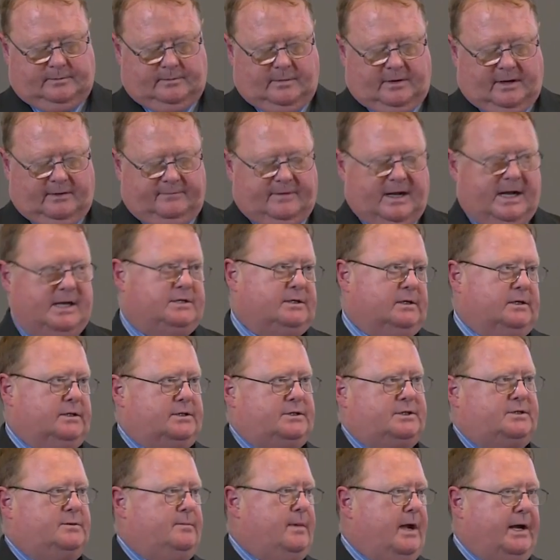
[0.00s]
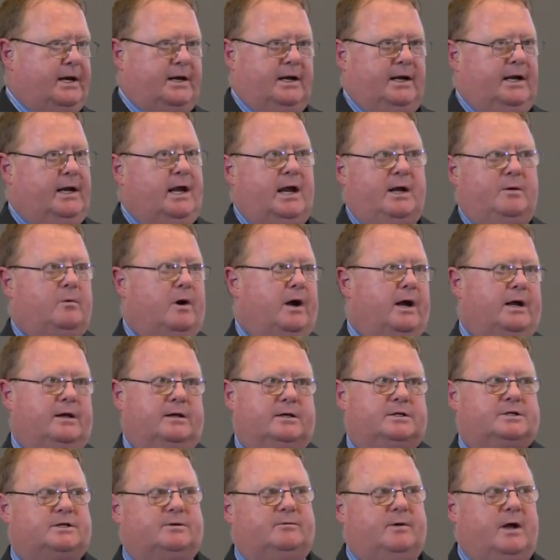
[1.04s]
evangelists to make any headway in
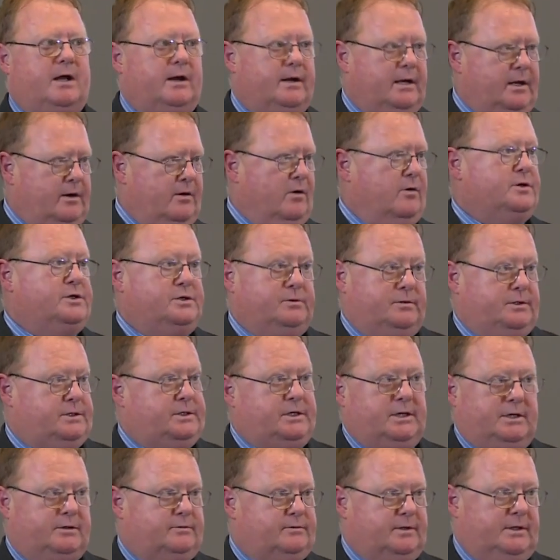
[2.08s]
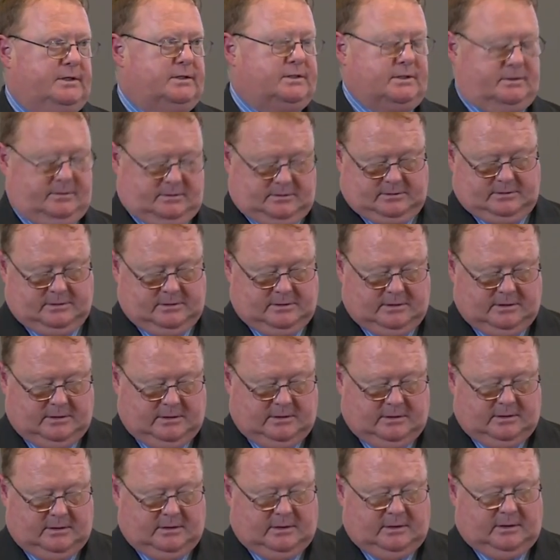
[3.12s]
the surrounding non-Jewish countries.
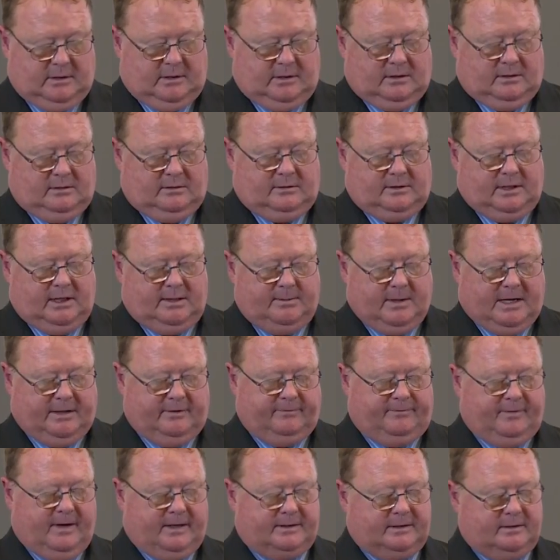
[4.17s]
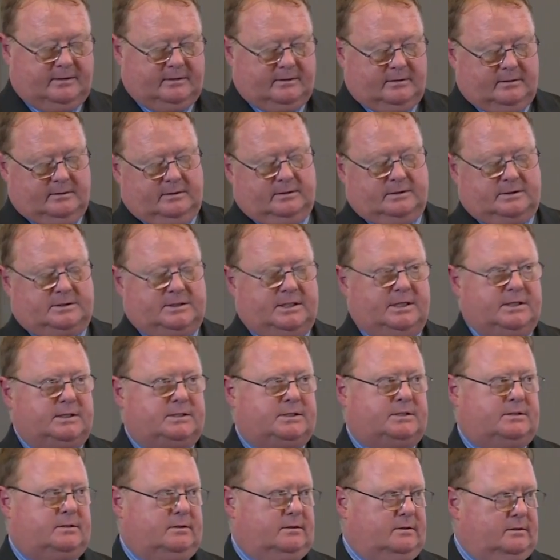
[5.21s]
Think about the fact that
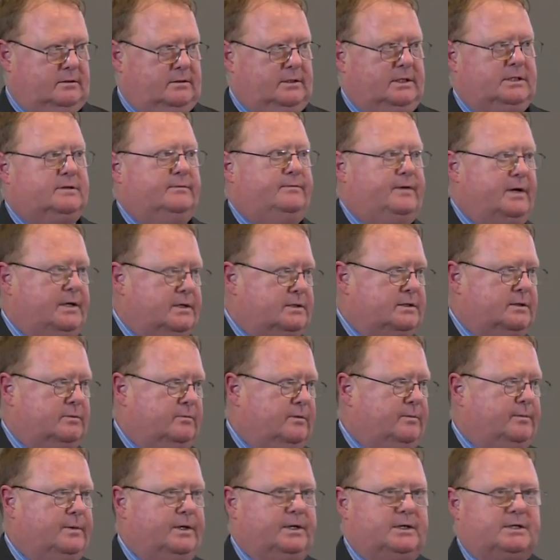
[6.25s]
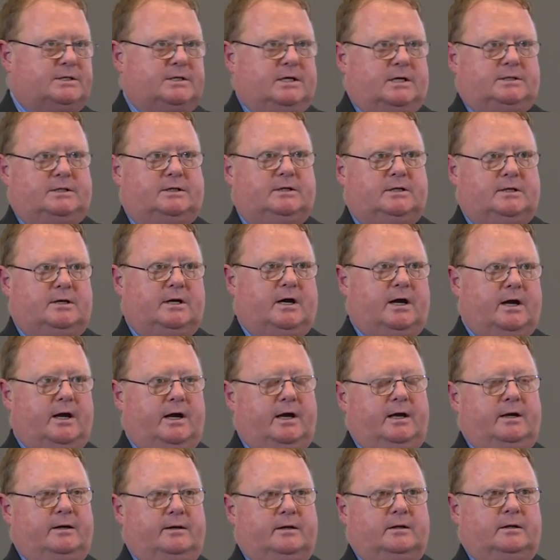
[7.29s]
since these events that we've been discussing
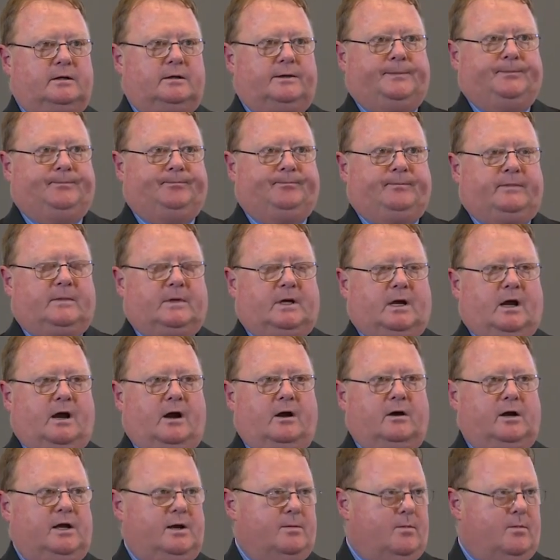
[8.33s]
today, only a